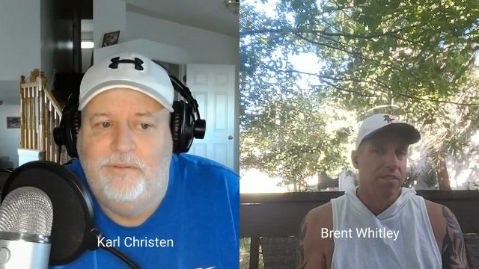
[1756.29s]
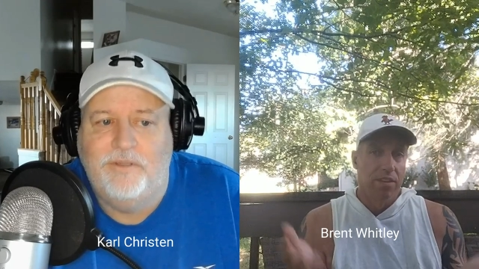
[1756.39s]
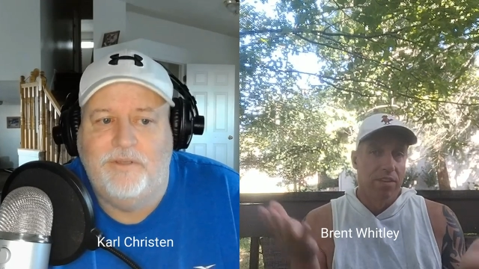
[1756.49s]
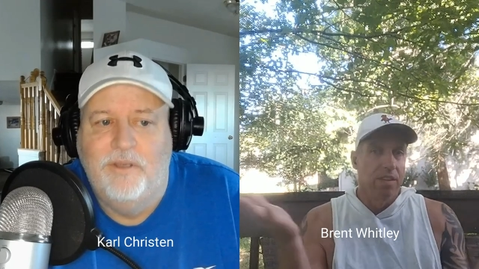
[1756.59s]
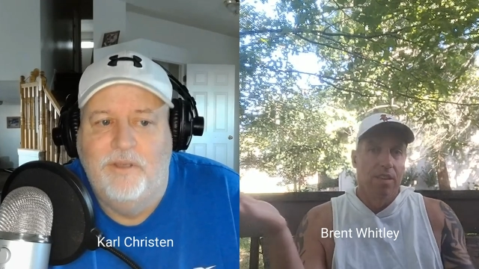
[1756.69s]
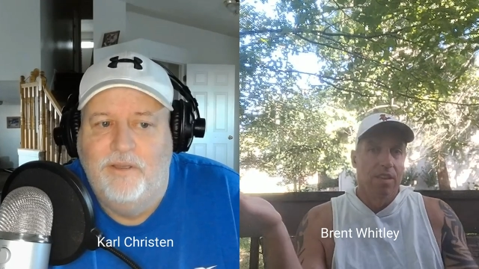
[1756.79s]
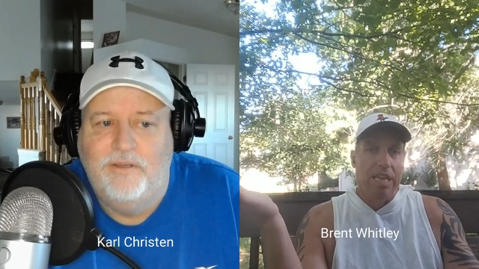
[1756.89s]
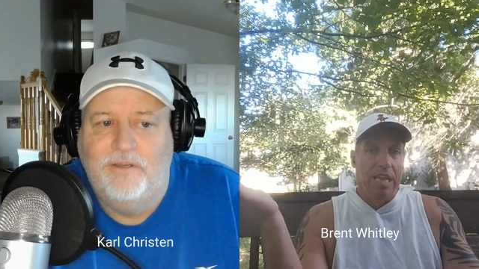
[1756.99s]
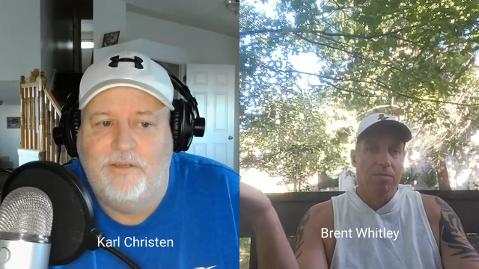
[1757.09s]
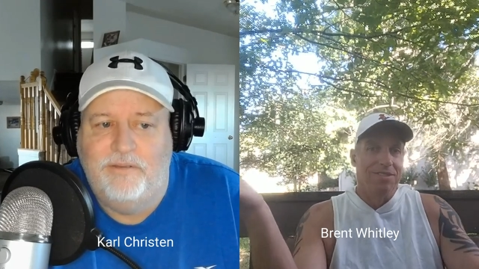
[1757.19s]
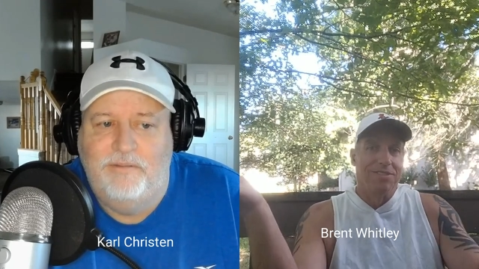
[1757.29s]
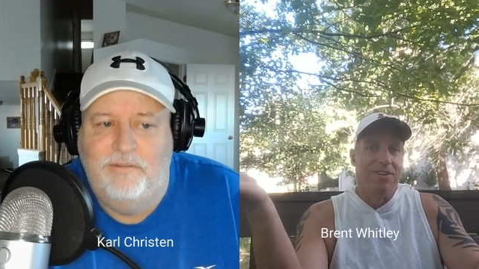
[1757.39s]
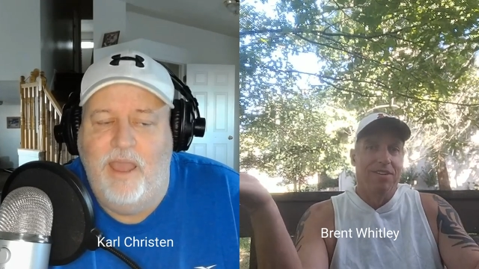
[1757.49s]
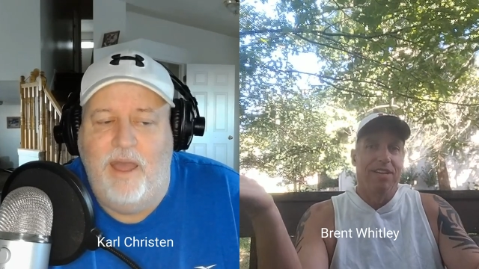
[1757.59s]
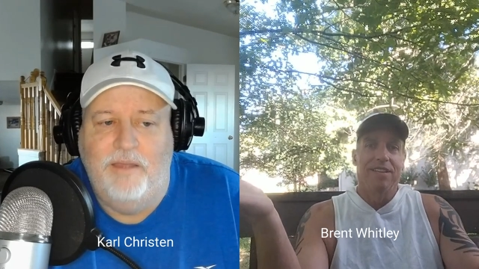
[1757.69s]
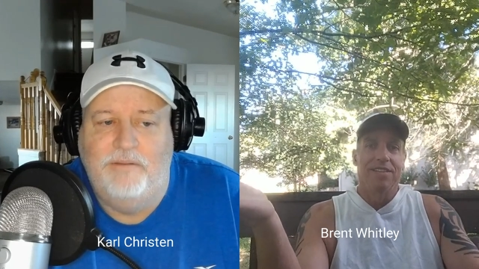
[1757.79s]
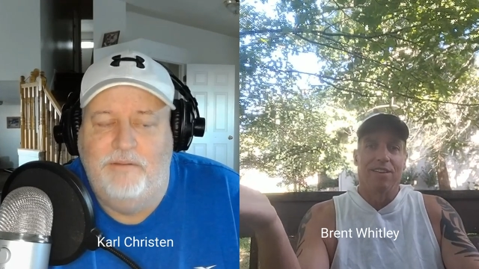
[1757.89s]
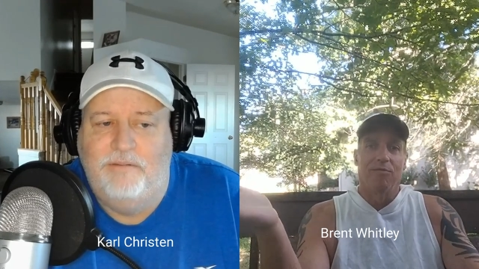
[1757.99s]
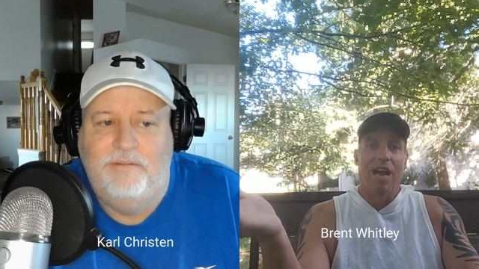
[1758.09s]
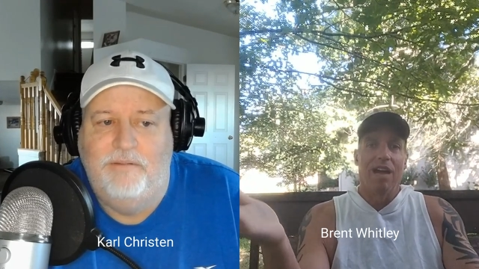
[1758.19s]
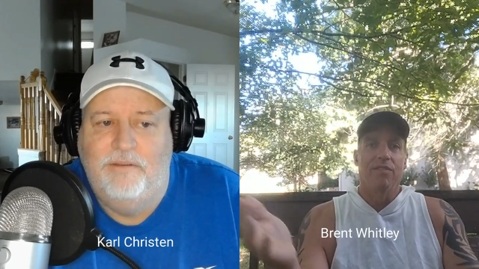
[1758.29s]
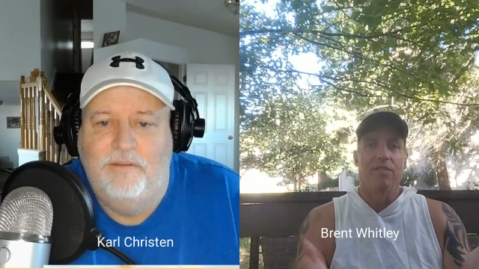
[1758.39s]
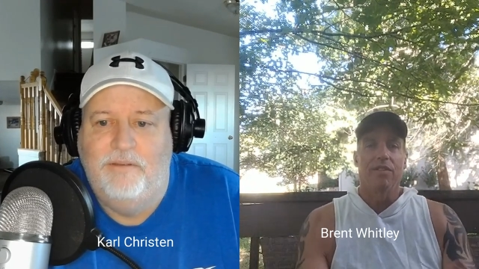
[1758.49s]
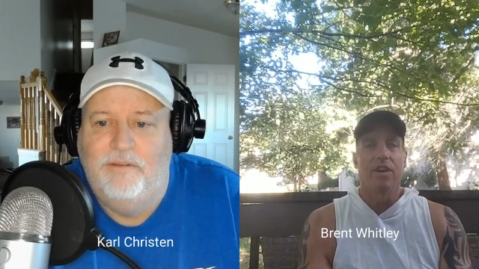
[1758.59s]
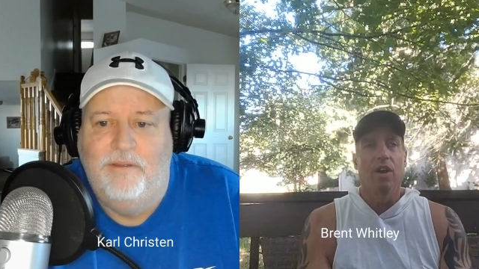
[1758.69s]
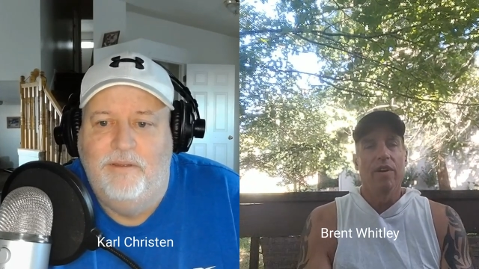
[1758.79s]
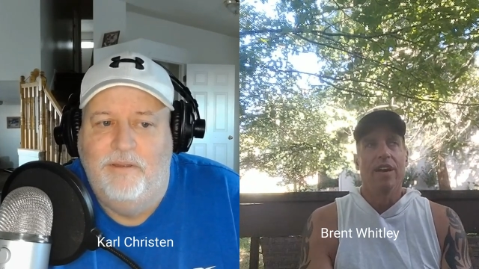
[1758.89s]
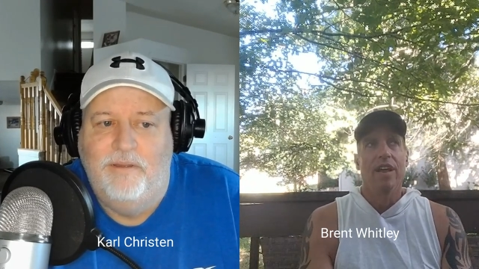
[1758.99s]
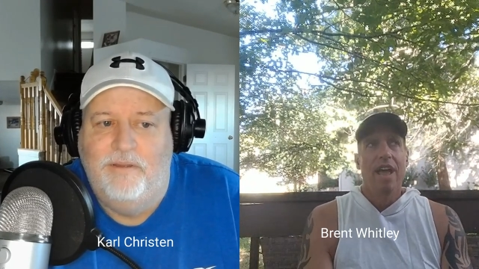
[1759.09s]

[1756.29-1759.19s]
Speaker 1: just just We're yeah, just gonna let this unravel, you know.